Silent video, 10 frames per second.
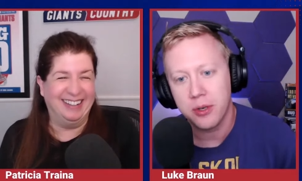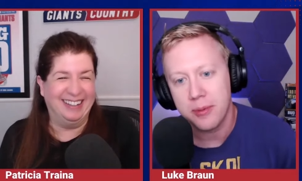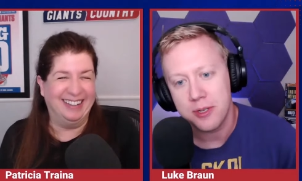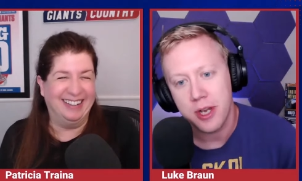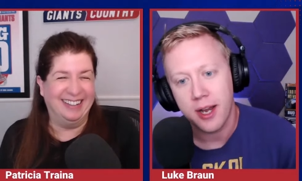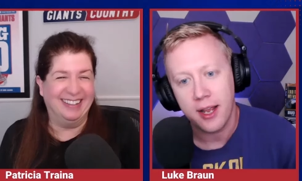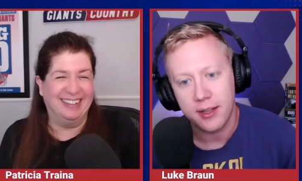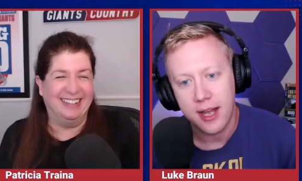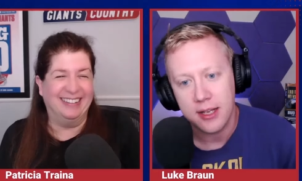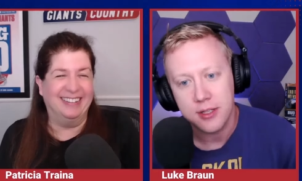Speaker 1: have been
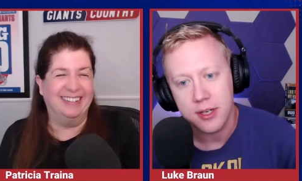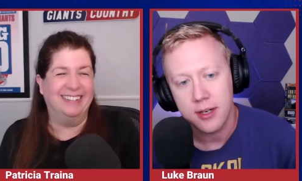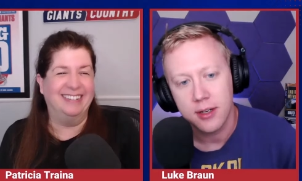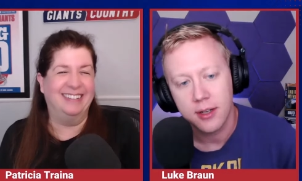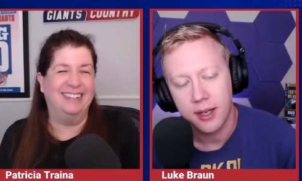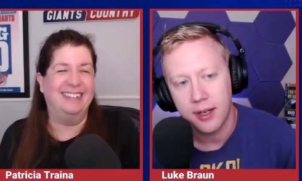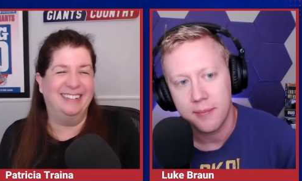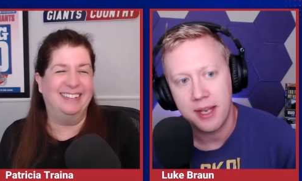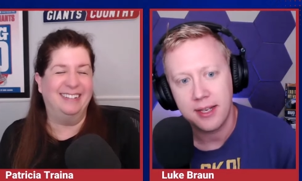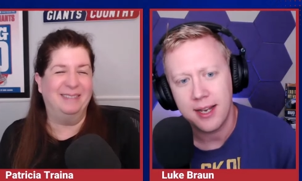Shanahan last year.
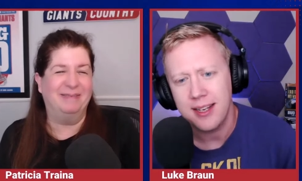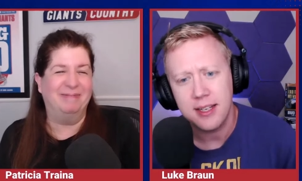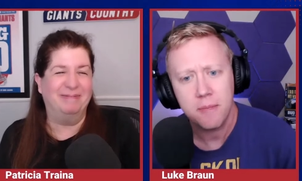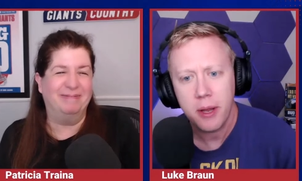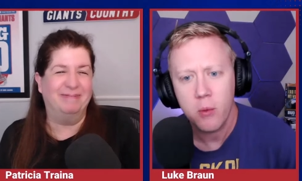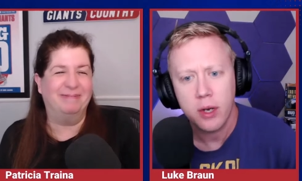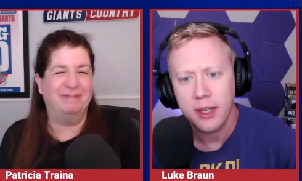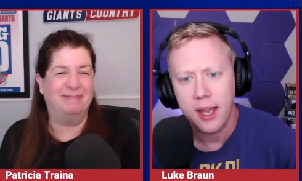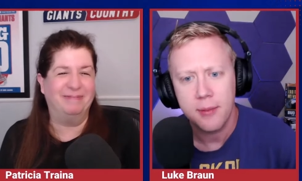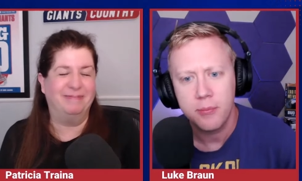And he did play one
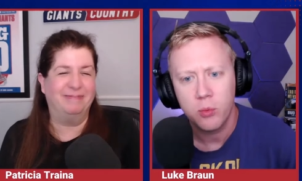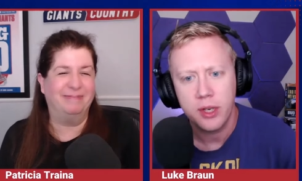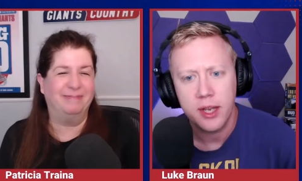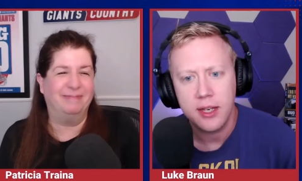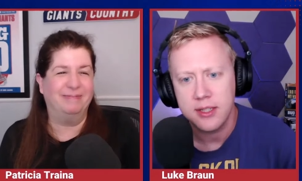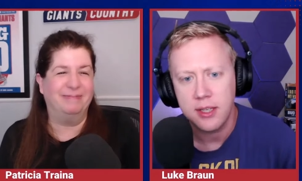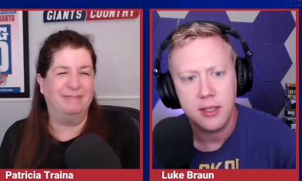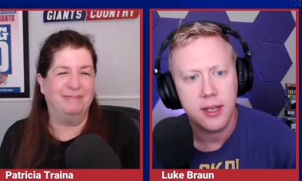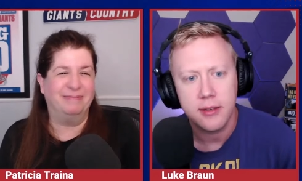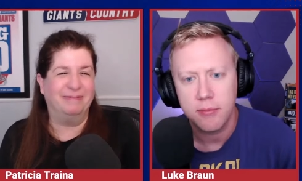game, week
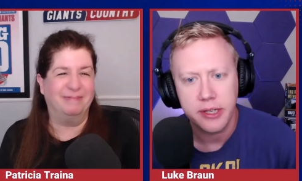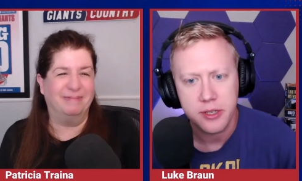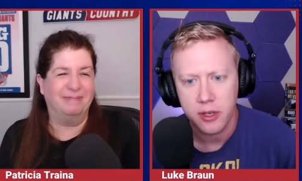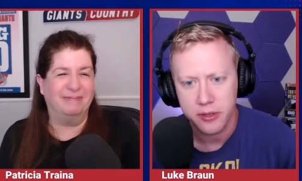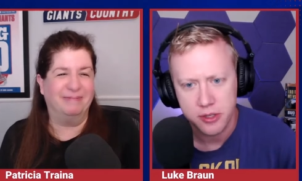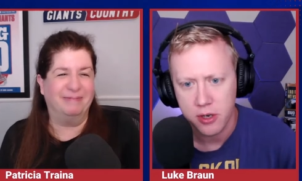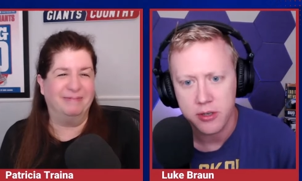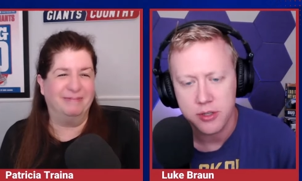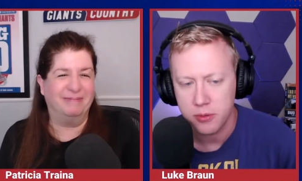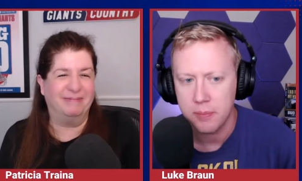18. They rested all their
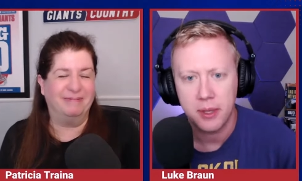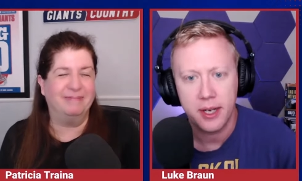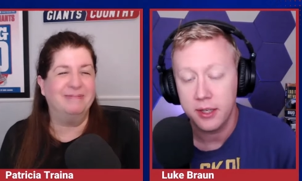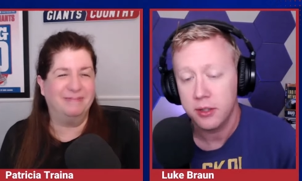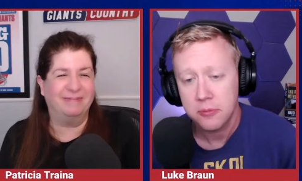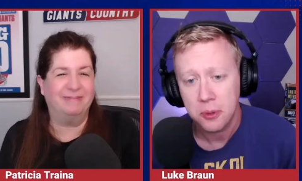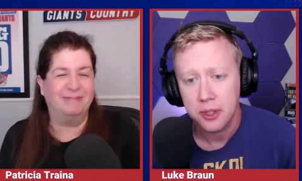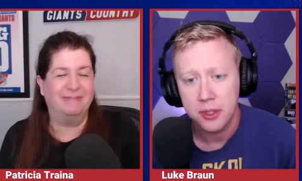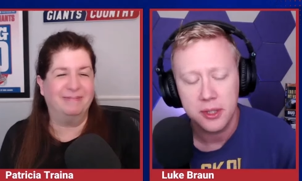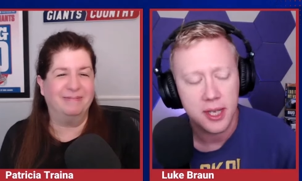starters, so he played. He looked
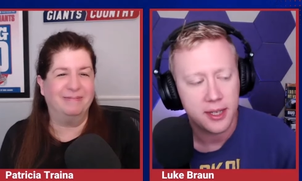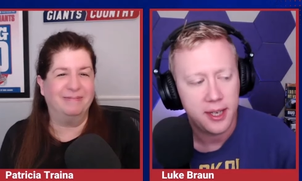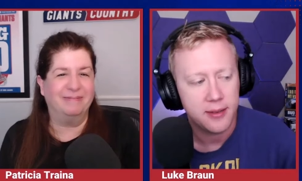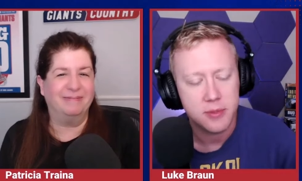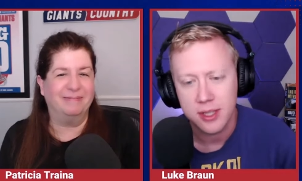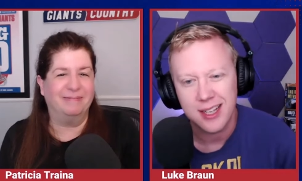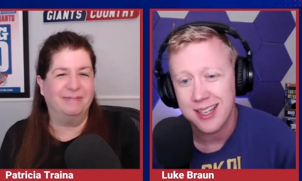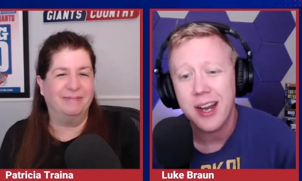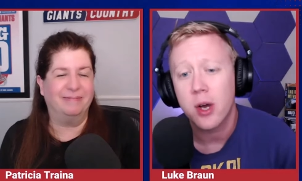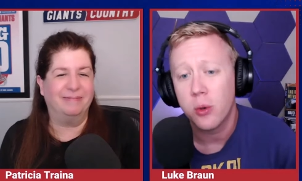pretty good in that game. So that's
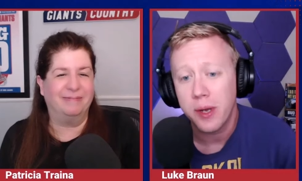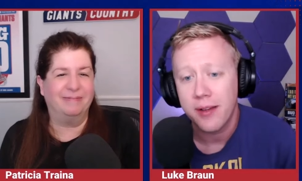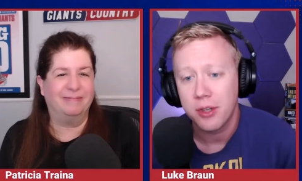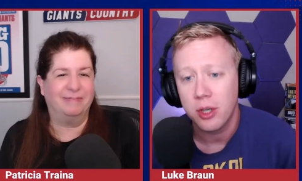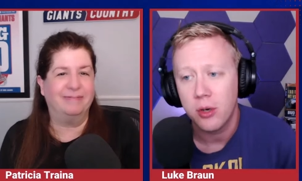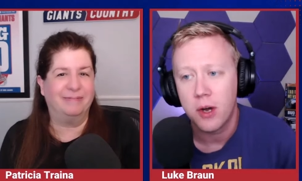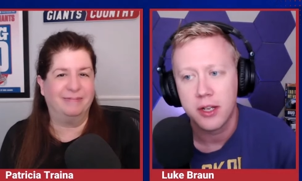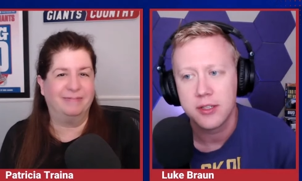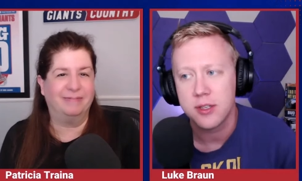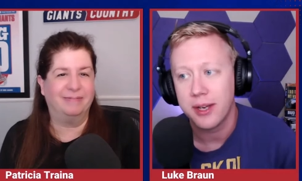kind of all we have to go
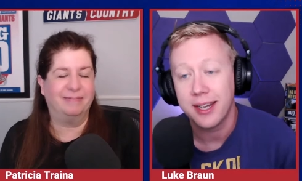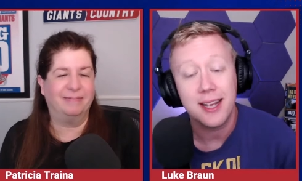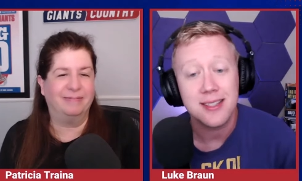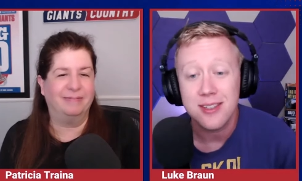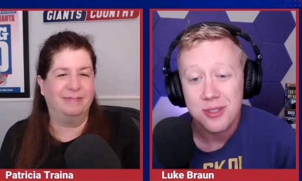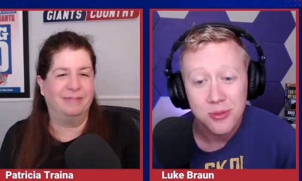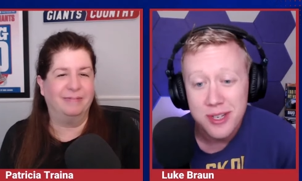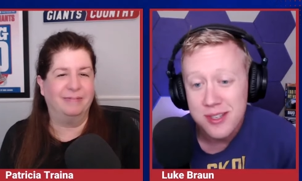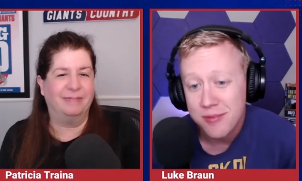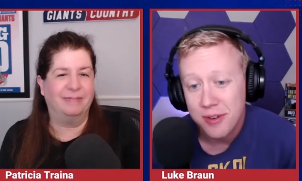on. So I guess there's a
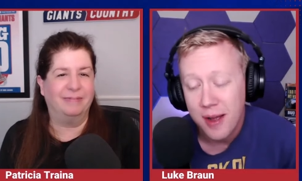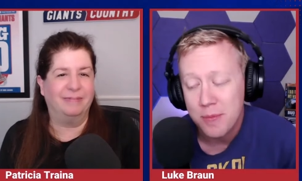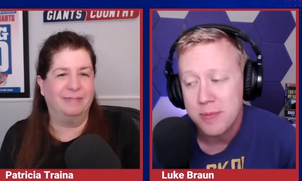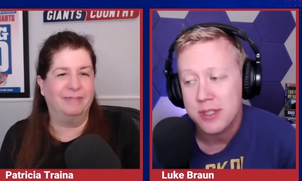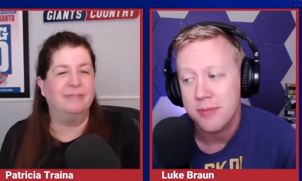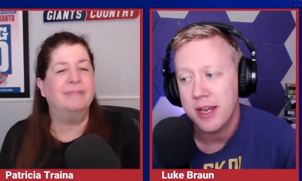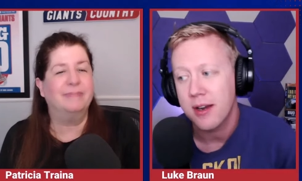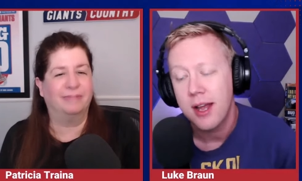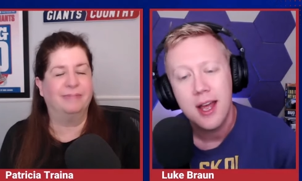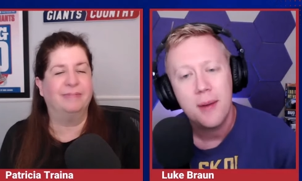reason for optimism
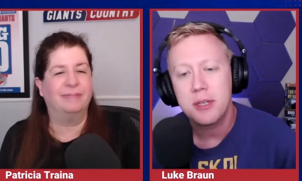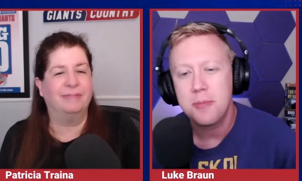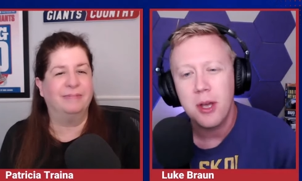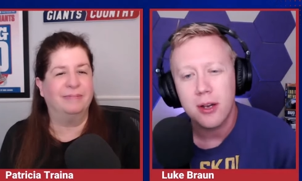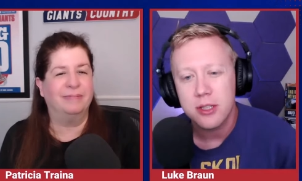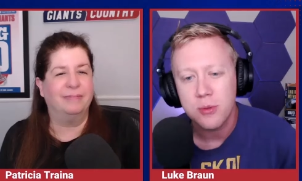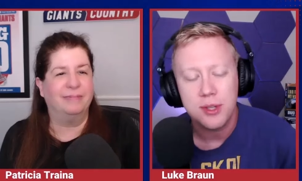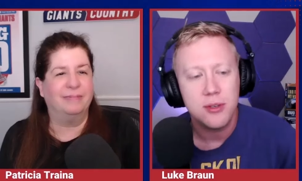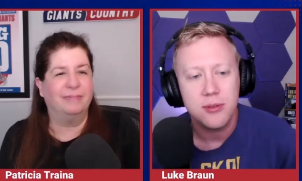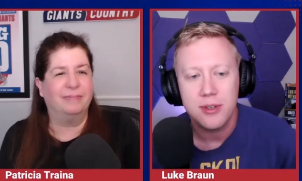there. But to be honest
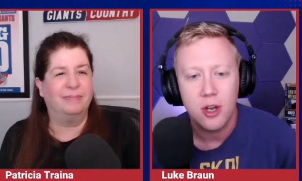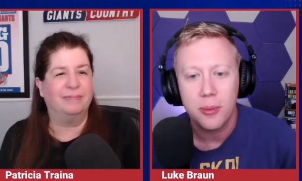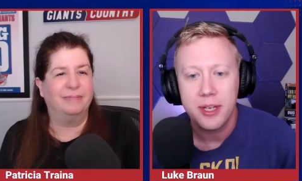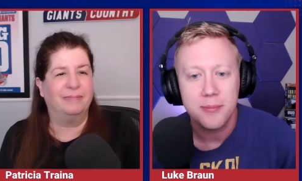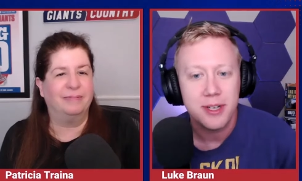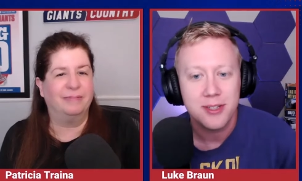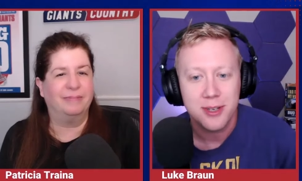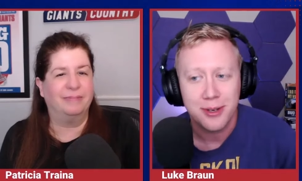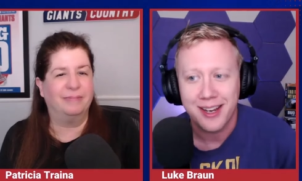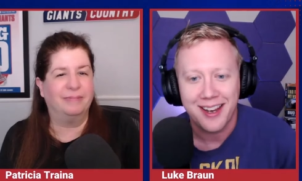with you, nobody in
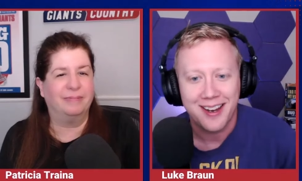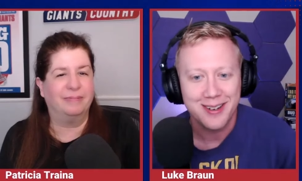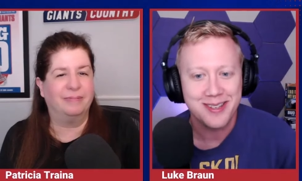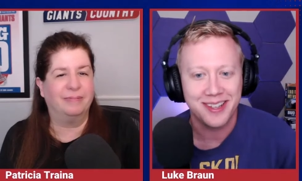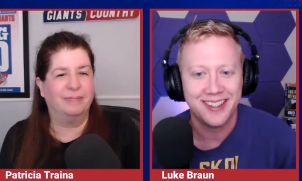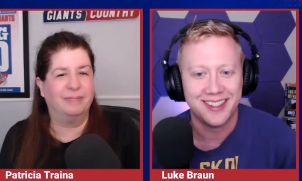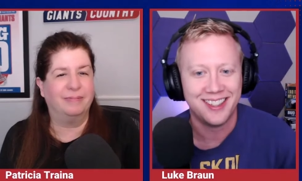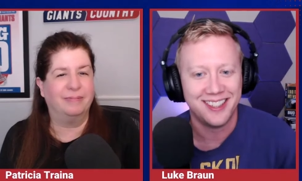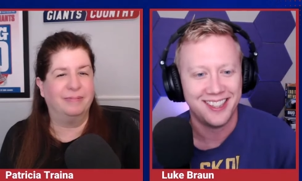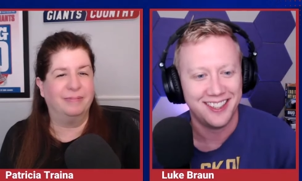Minnesota cares.
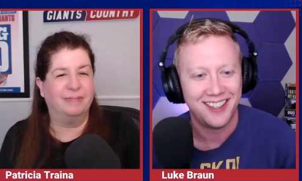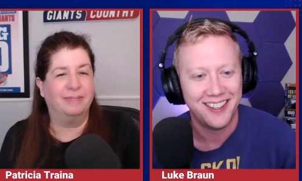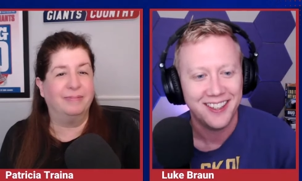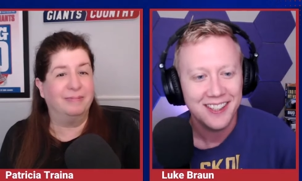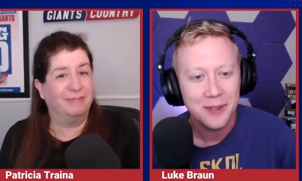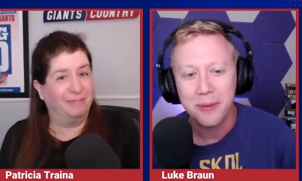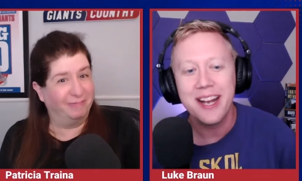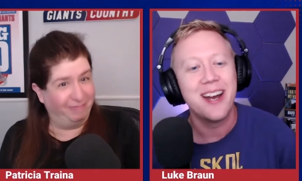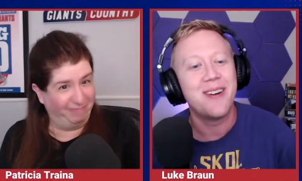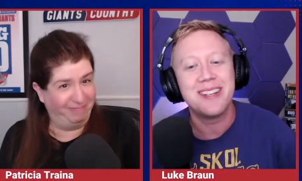
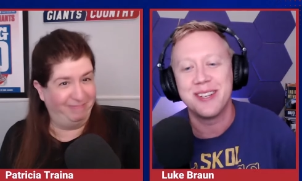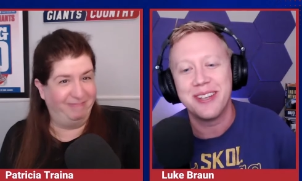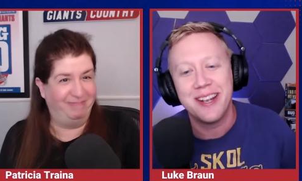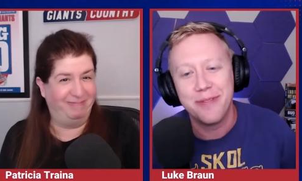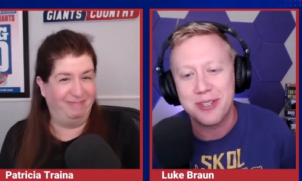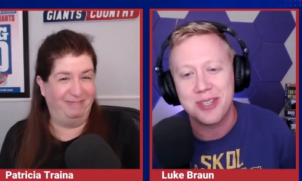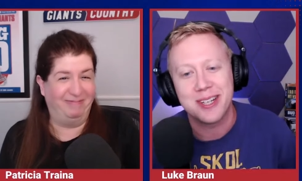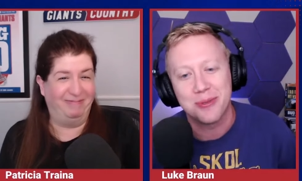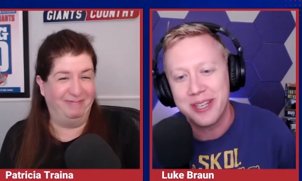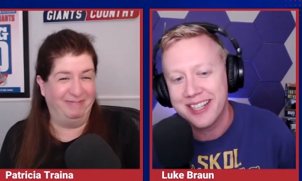We know he's only in for
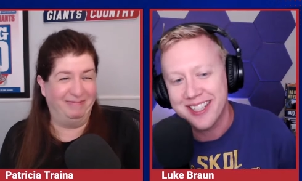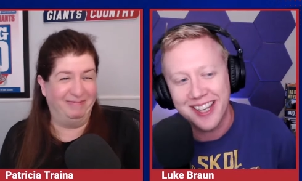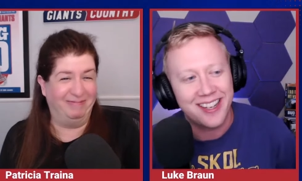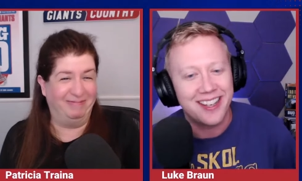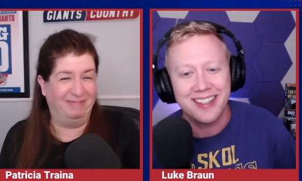6 weeks. Like,